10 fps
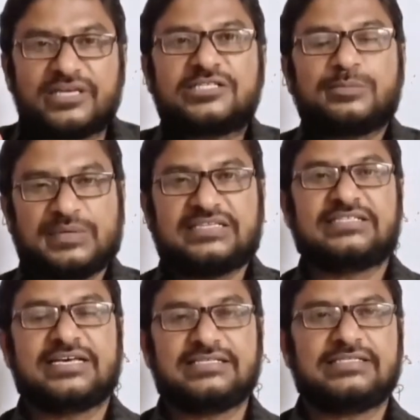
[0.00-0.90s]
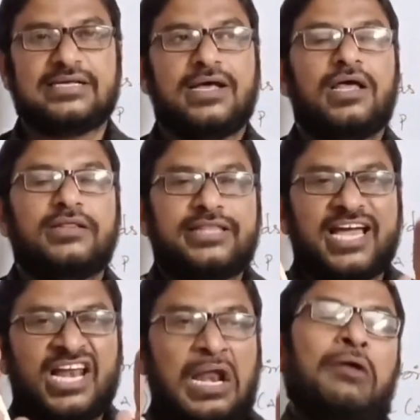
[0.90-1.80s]
species,
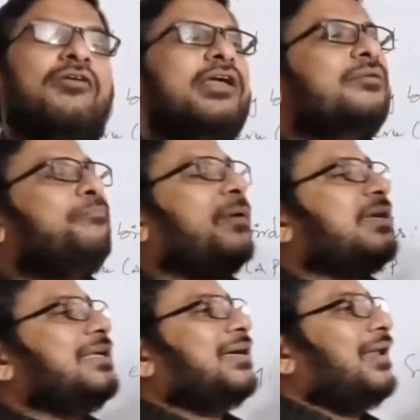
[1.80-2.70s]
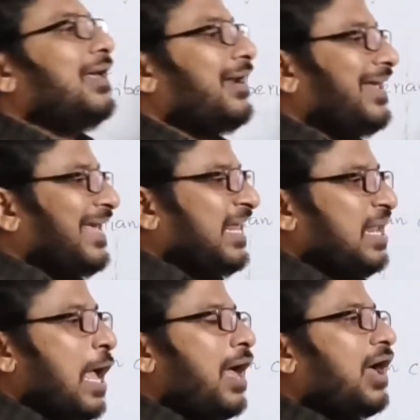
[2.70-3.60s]
they live in particular
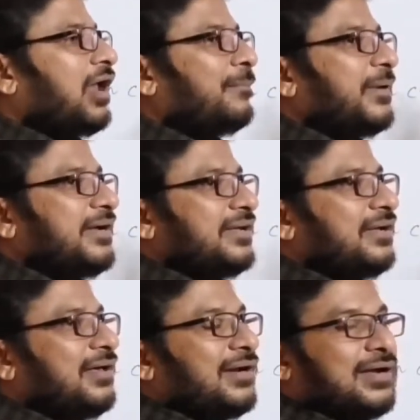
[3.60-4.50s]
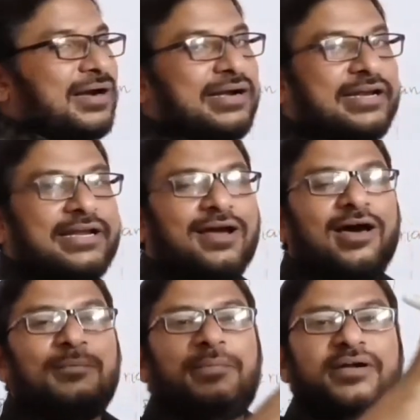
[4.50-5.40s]
area or particular country
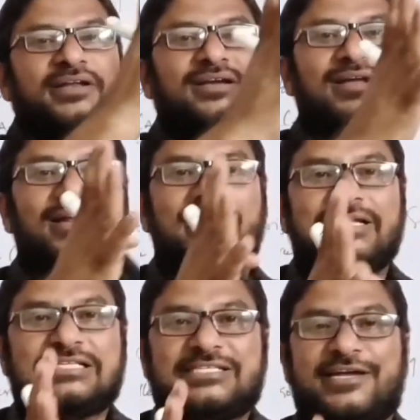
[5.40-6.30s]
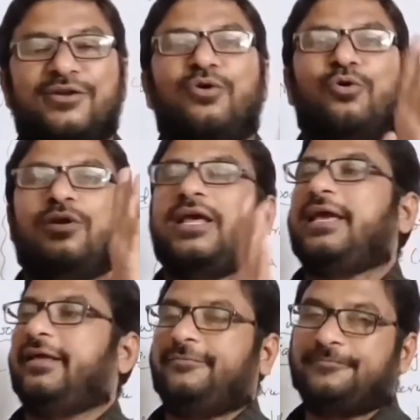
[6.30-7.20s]
or particular region
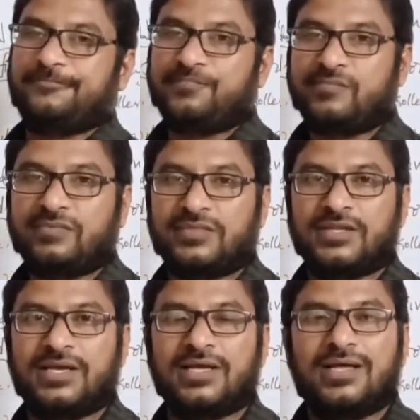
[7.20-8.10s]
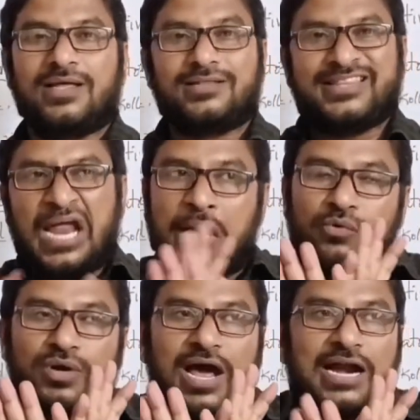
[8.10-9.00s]
only. They
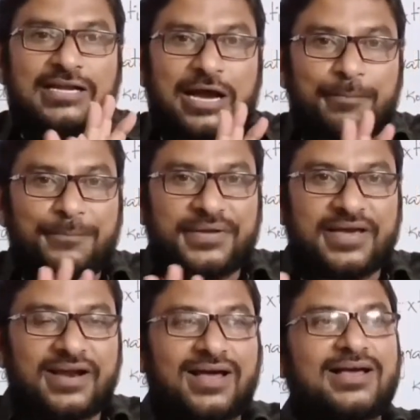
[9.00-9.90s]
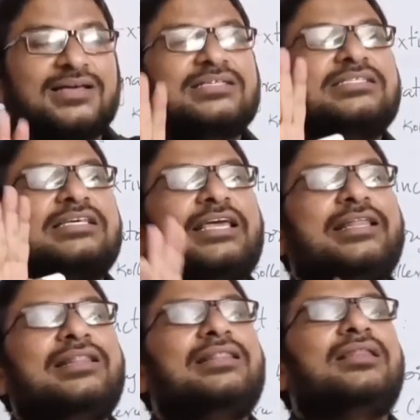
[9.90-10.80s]
do not appear as
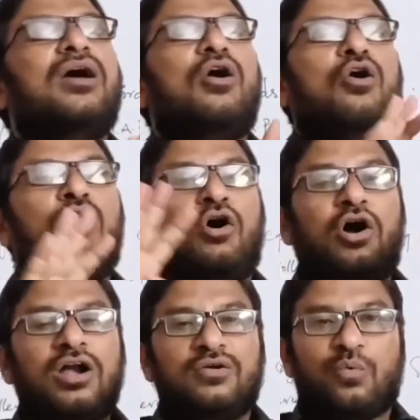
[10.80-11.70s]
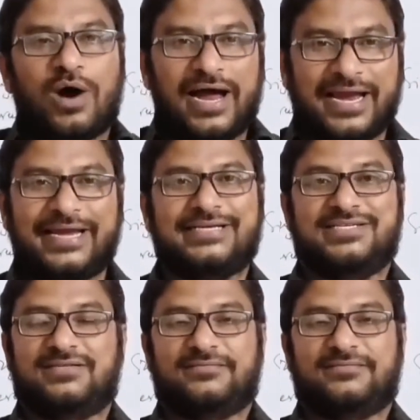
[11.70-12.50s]
in worldwide.